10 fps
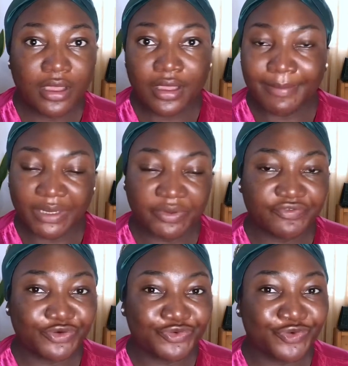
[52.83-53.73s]
By the way, if
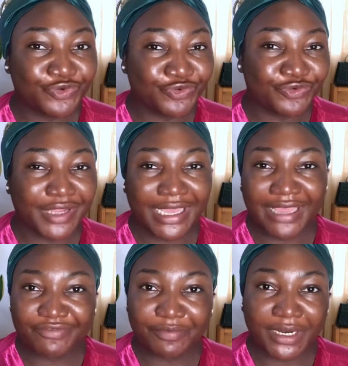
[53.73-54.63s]
you do not know that I
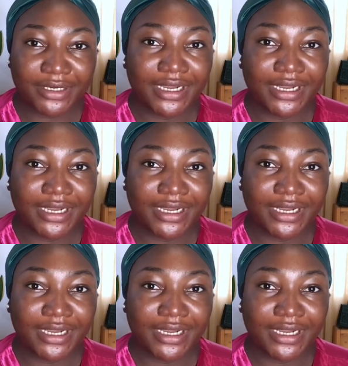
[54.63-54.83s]
have a brand,